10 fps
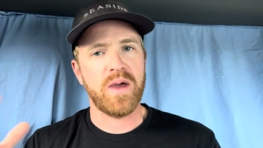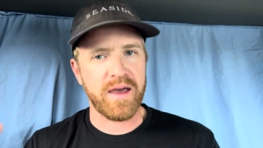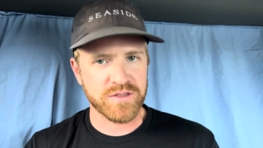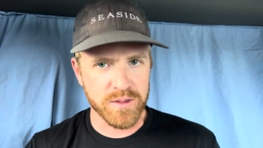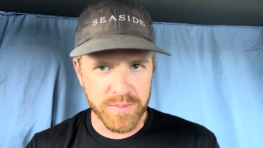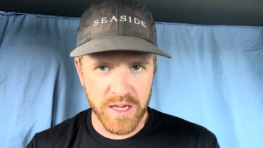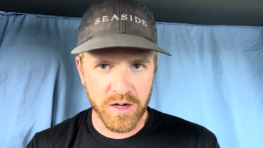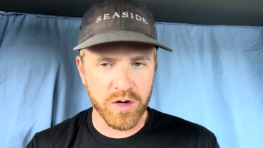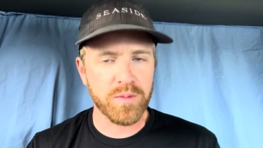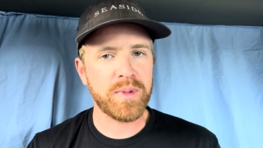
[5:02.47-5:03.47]
have some
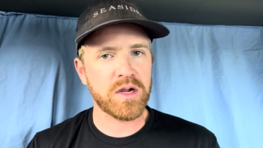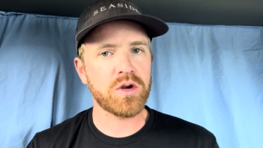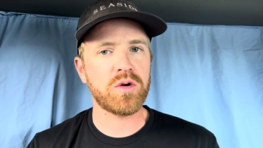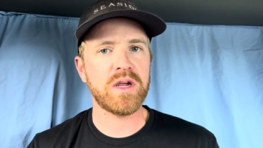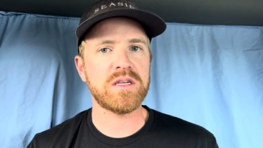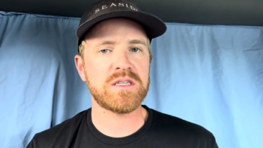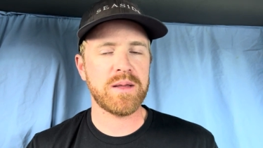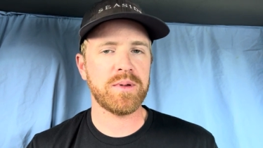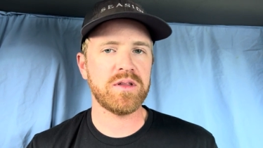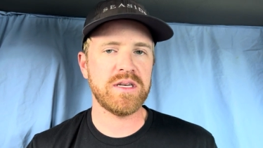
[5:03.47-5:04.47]
bigger creeks
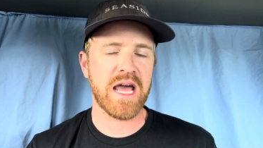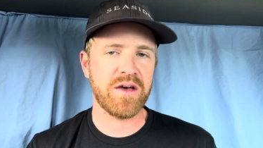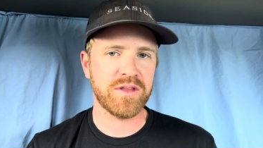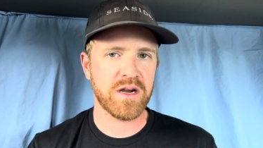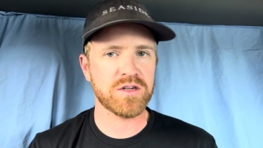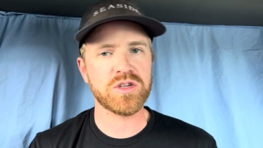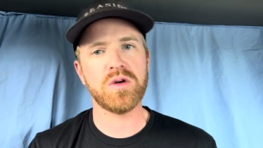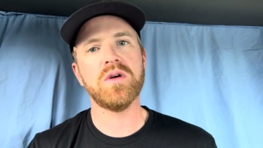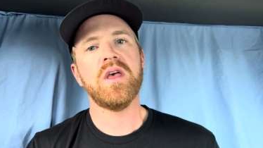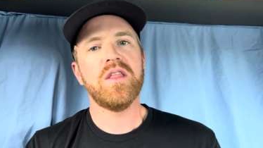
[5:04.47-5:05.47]
typically down there.
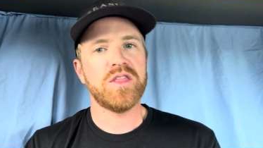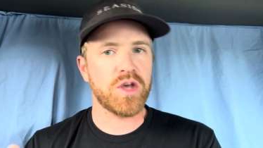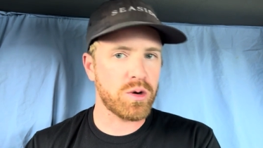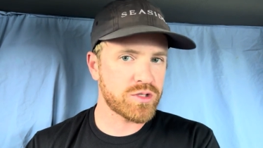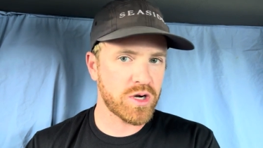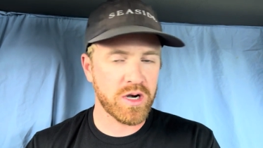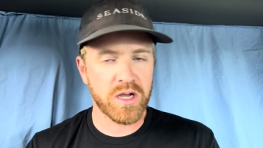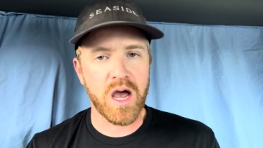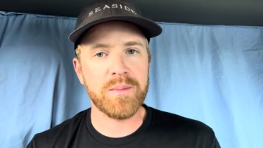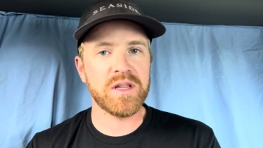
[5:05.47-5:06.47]
So those are going
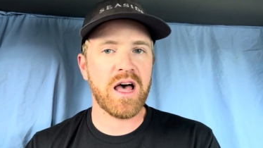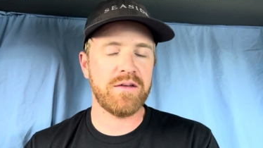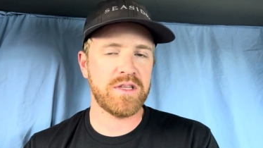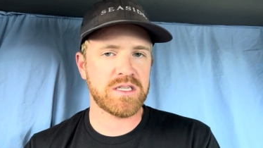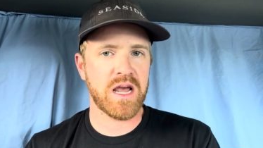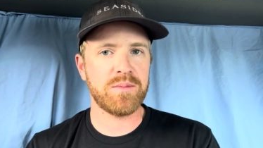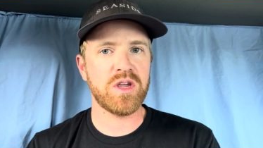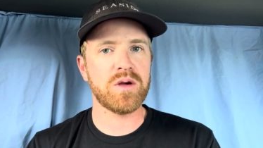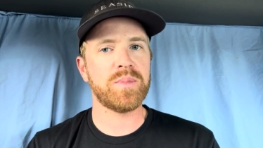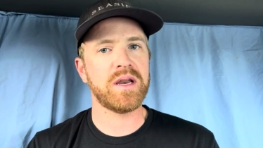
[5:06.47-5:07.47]
to come alive this time of
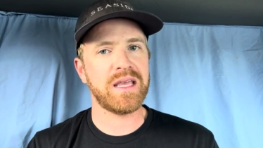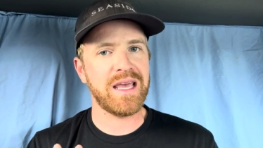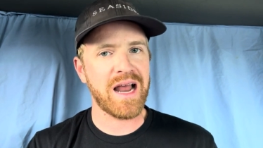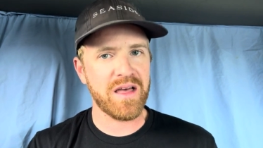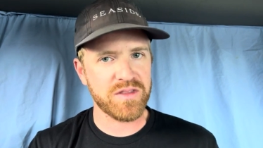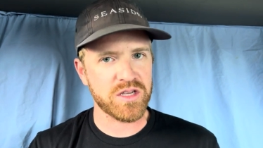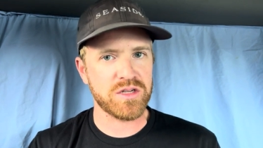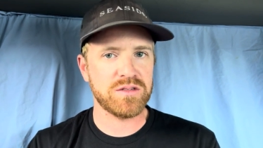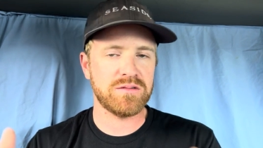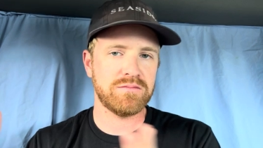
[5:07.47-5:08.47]
year, but get on the
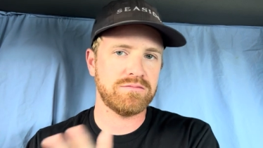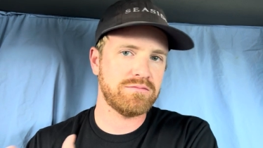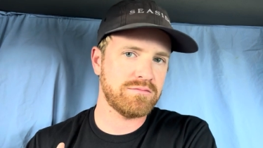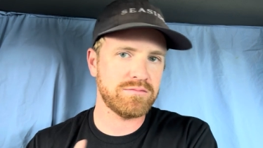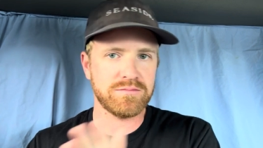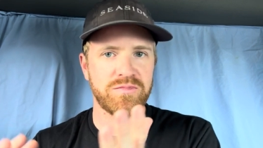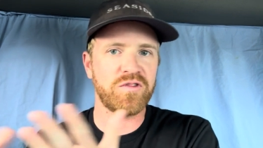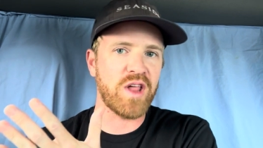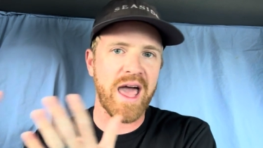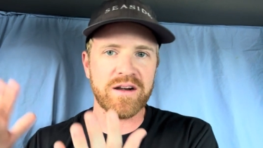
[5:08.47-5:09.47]

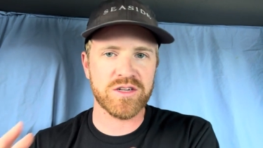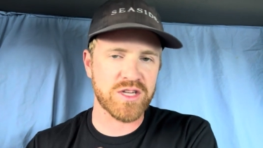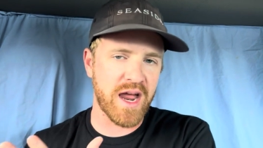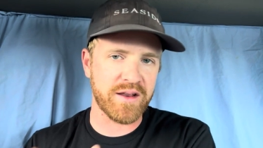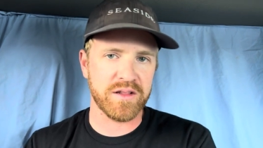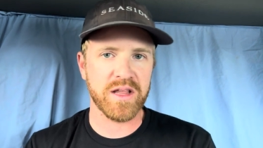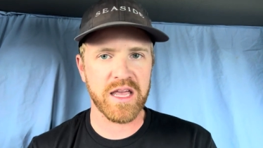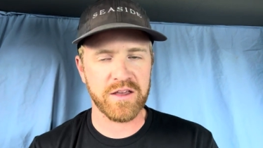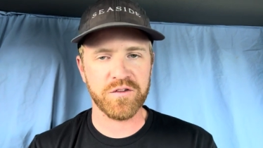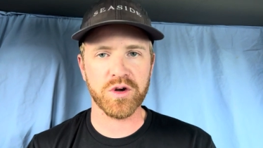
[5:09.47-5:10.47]
flatter side of the
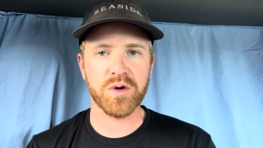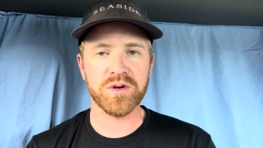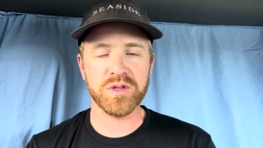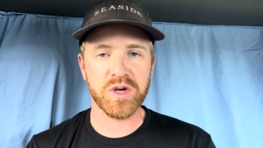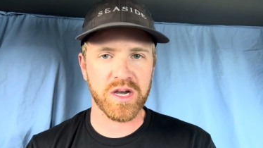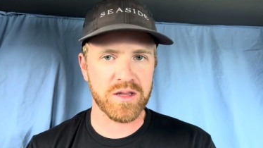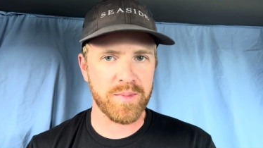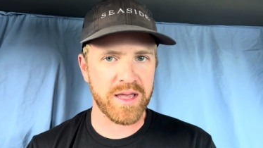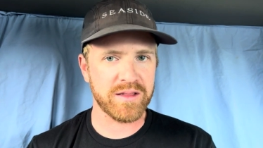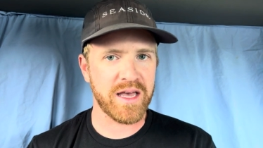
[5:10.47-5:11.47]
lake if you're going to look on the
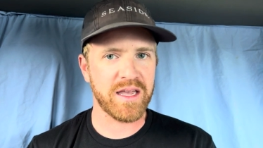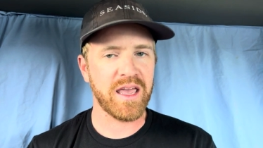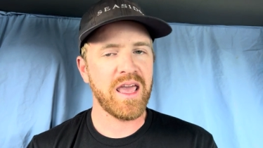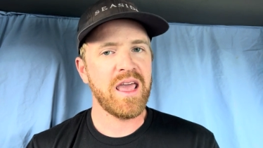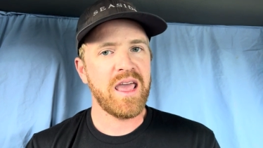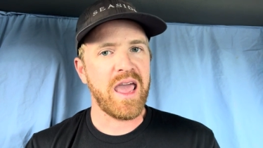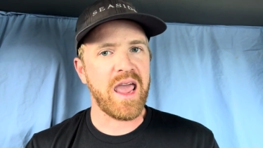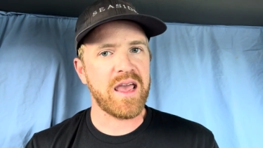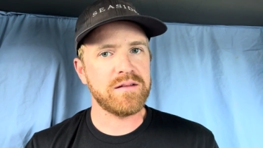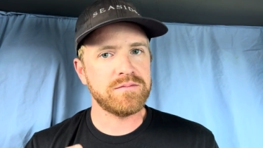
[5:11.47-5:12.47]
main lake.
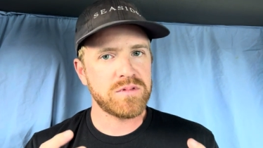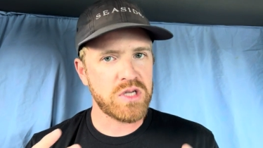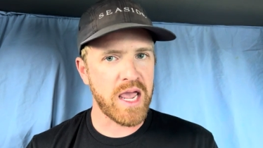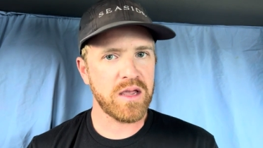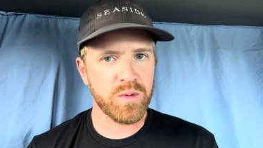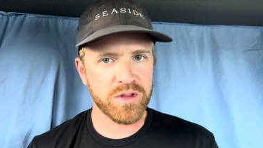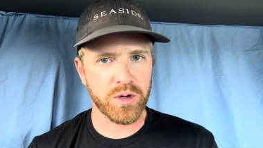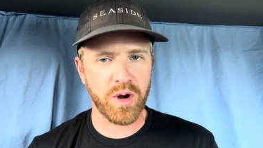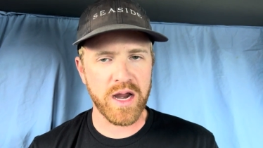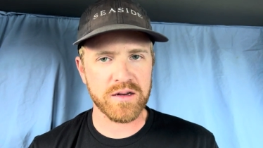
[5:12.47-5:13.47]
And take with a
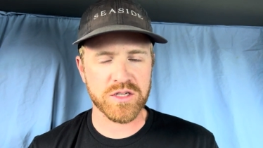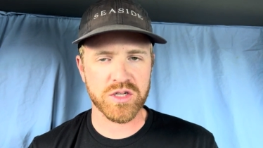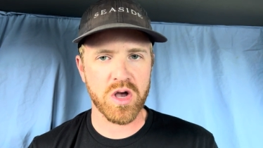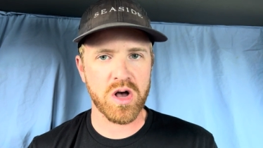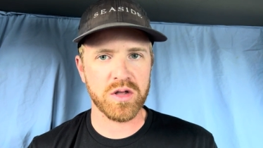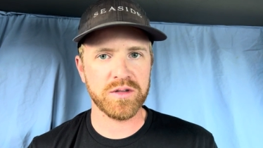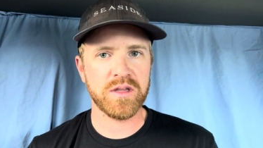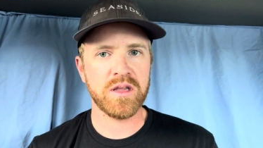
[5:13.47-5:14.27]
grain of salt